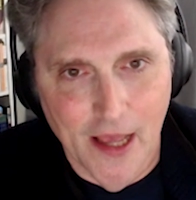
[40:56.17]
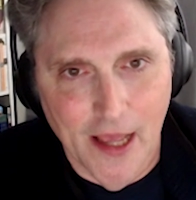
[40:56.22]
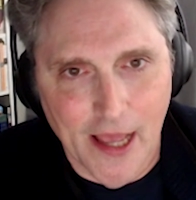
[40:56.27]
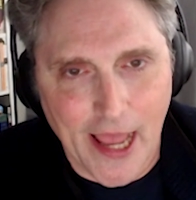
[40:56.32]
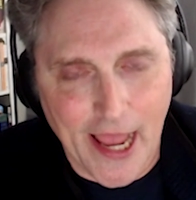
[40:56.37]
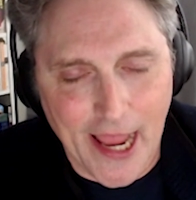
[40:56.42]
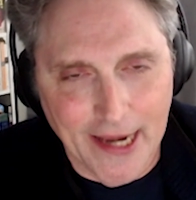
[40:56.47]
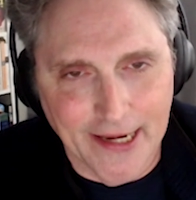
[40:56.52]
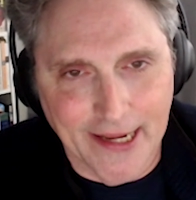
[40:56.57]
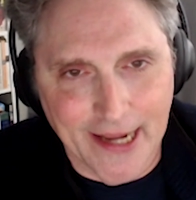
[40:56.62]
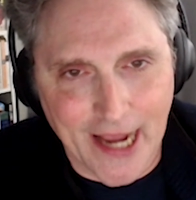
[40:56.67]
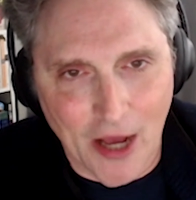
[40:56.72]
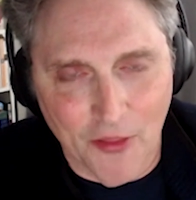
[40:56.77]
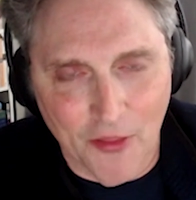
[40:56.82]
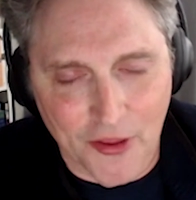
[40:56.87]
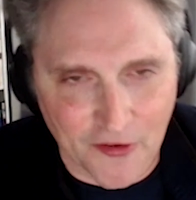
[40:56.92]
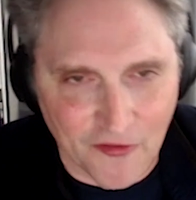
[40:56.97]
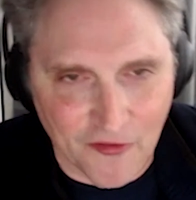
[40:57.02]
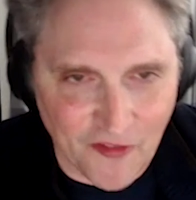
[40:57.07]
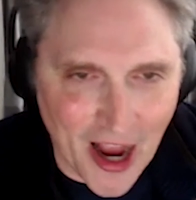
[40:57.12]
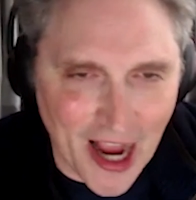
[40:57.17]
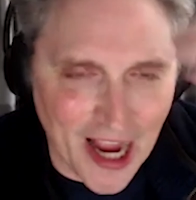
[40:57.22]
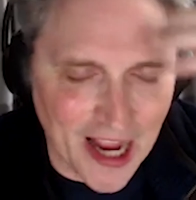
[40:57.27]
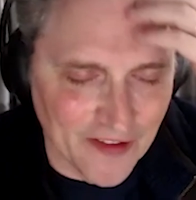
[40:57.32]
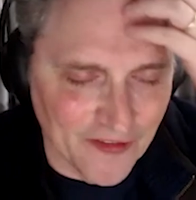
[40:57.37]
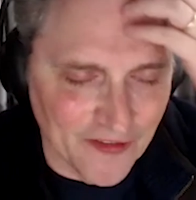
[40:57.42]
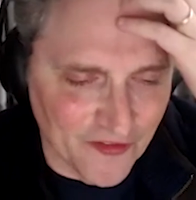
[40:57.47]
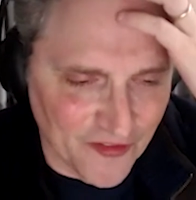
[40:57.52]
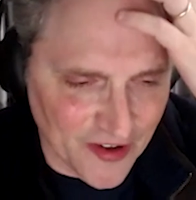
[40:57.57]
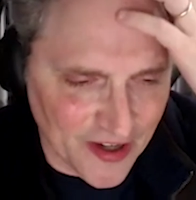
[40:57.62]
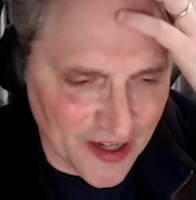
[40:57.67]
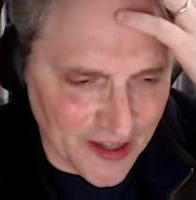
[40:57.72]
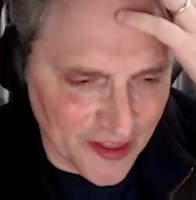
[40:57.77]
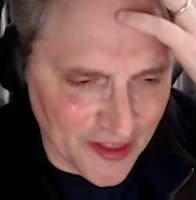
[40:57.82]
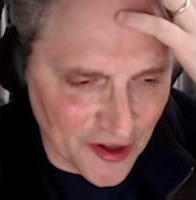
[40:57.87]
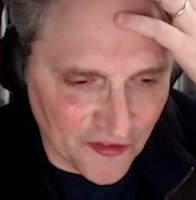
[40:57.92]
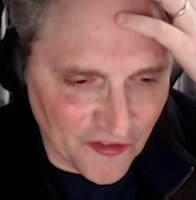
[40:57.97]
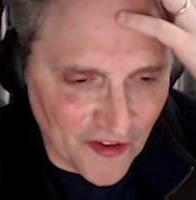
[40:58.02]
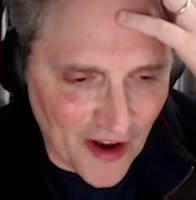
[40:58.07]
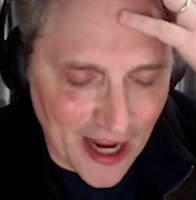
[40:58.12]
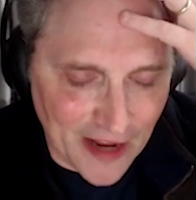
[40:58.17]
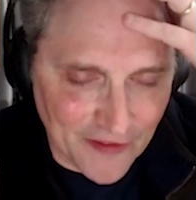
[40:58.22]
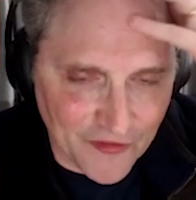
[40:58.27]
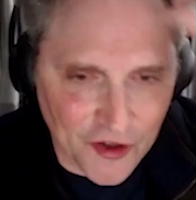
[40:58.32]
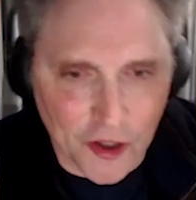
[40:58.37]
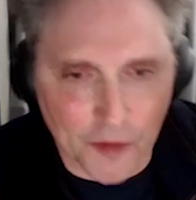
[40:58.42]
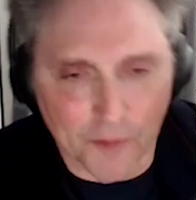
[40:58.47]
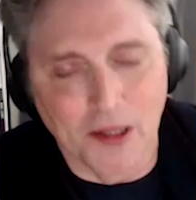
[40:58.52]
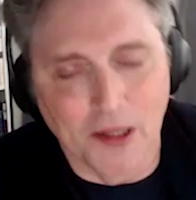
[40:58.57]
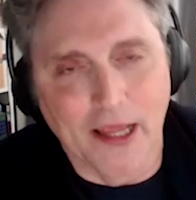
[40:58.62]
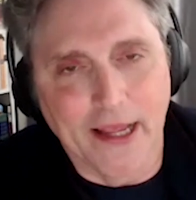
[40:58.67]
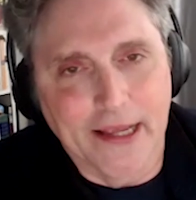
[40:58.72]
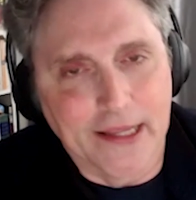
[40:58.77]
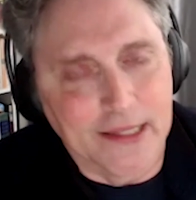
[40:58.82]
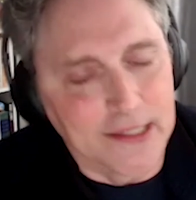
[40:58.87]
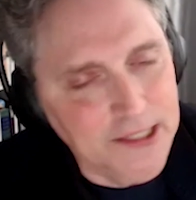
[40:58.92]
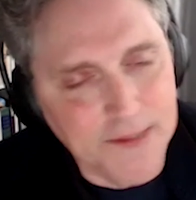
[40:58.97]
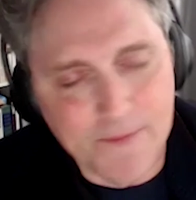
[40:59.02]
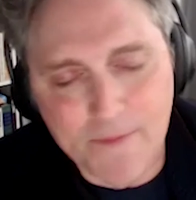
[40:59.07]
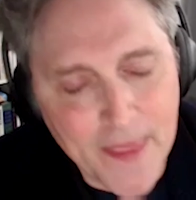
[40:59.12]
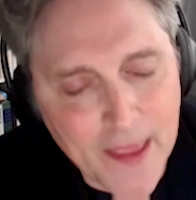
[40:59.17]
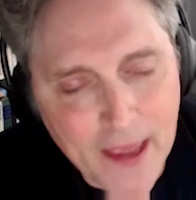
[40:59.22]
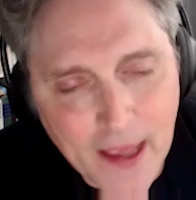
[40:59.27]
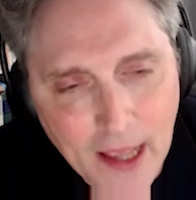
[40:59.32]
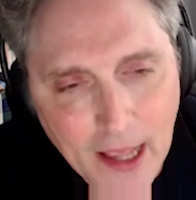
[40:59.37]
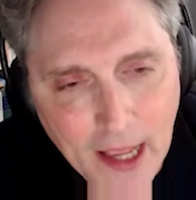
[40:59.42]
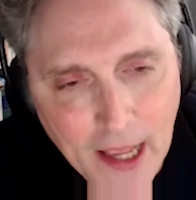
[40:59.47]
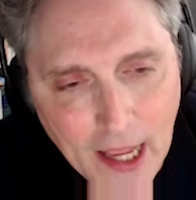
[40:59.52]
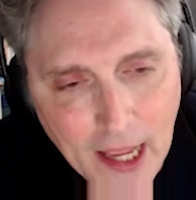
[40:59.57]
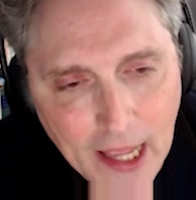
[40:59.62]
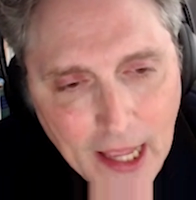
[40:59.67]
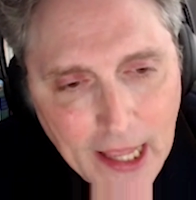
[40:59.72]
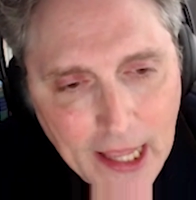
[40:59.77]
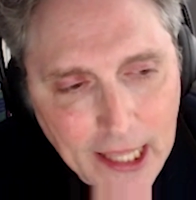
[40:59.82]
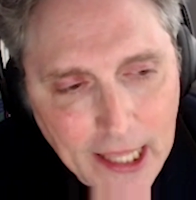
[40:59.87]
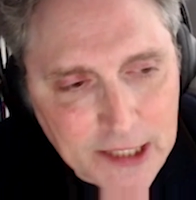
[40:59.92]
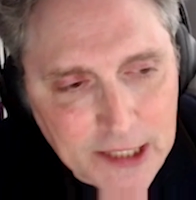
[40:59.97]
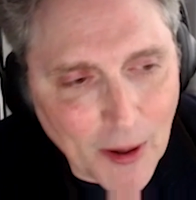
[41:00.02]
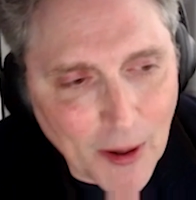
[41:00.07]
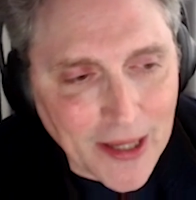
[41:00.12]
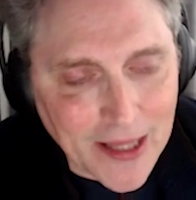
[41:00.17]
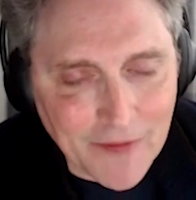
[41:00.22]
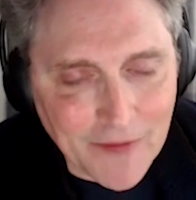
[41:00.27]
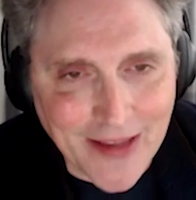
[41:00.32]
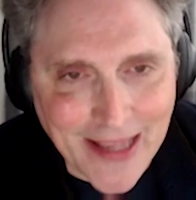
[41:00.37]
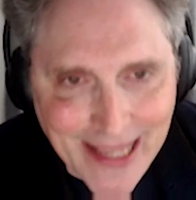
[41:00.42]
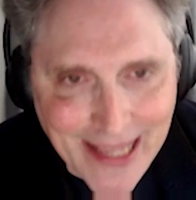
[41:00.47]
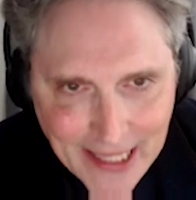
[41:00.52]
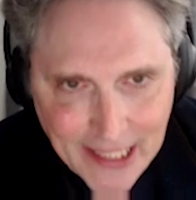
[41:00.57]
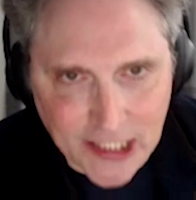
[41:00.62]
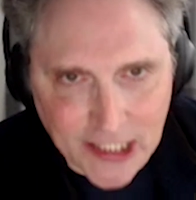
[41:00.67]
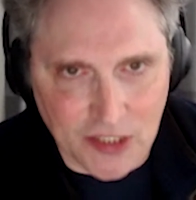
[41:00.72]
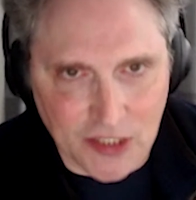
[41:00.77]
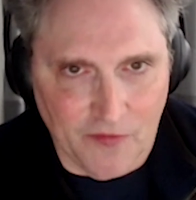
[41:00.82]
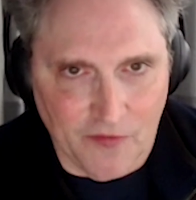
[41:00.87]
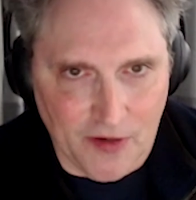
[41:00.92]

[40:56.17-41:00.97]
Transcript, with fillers: handing out their five uh, their five year plans. It's about giving each of